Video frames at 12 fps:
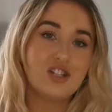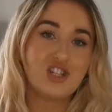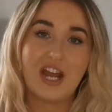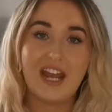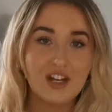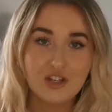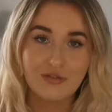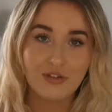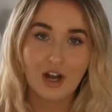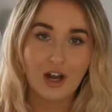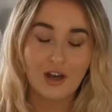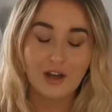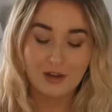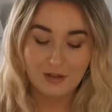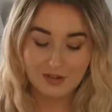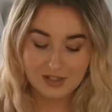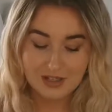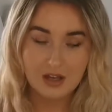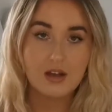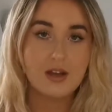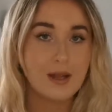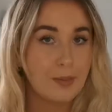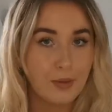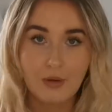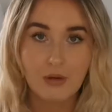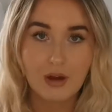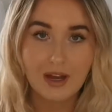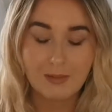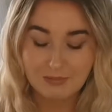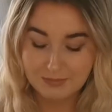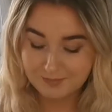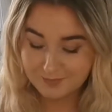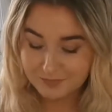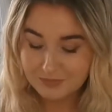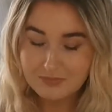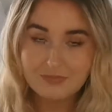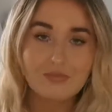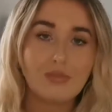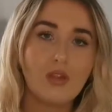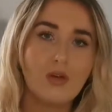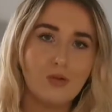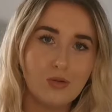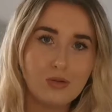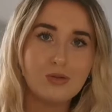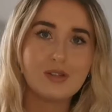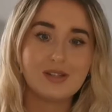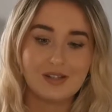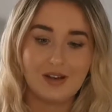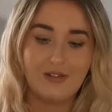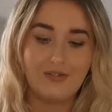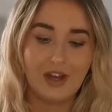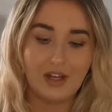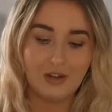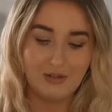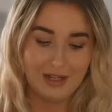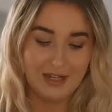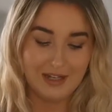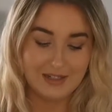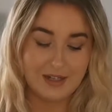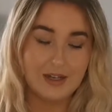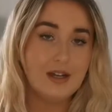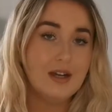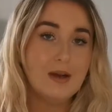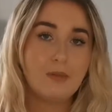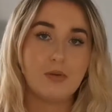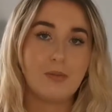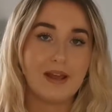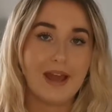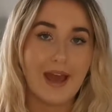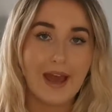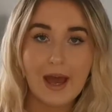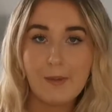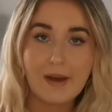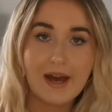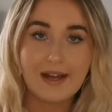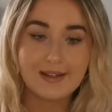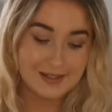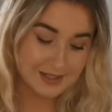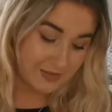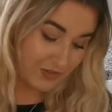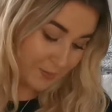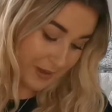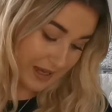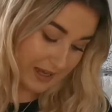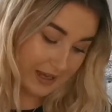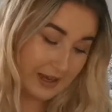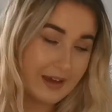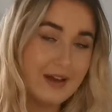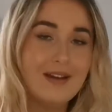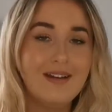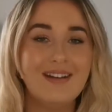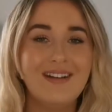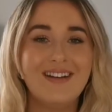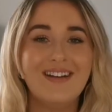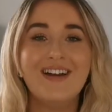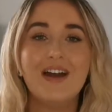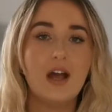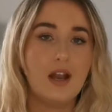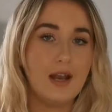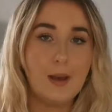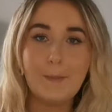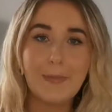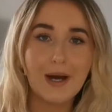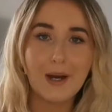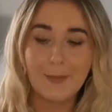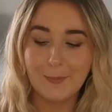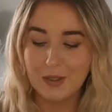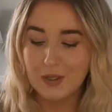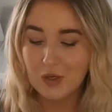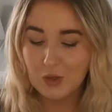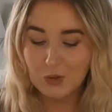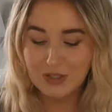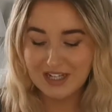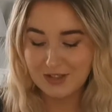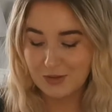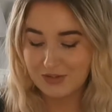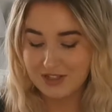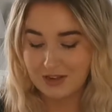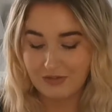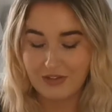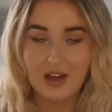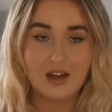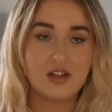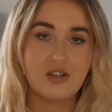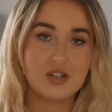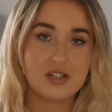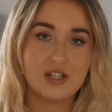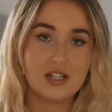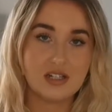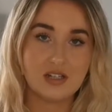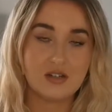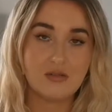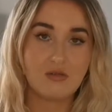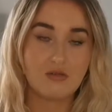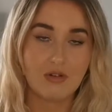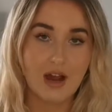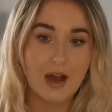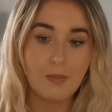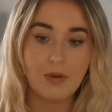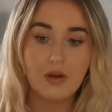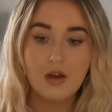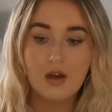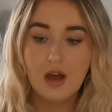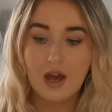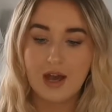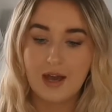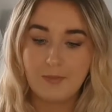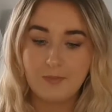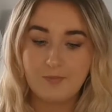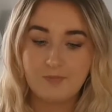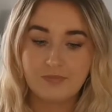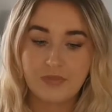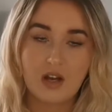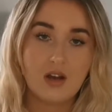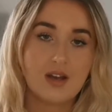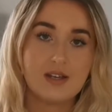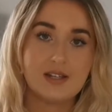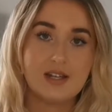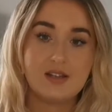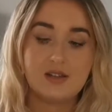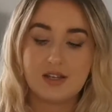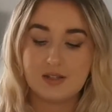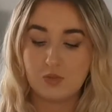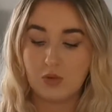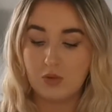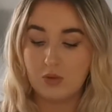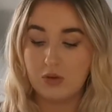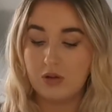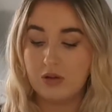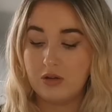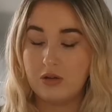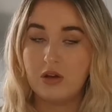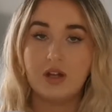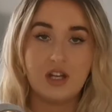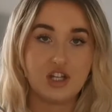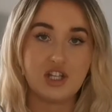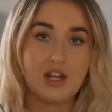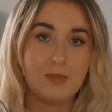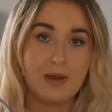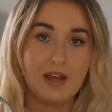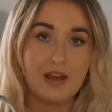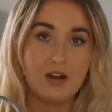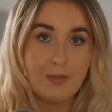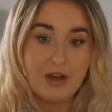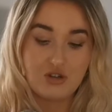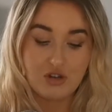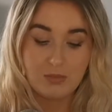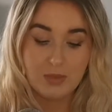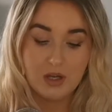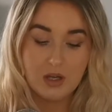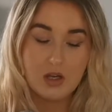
change of clothes, nipple cream, all the stuff that you need, probably hair bands for me, lip balm, all that sort of stuff that you just need to grab. And like I said, this will initially be in our bedroom,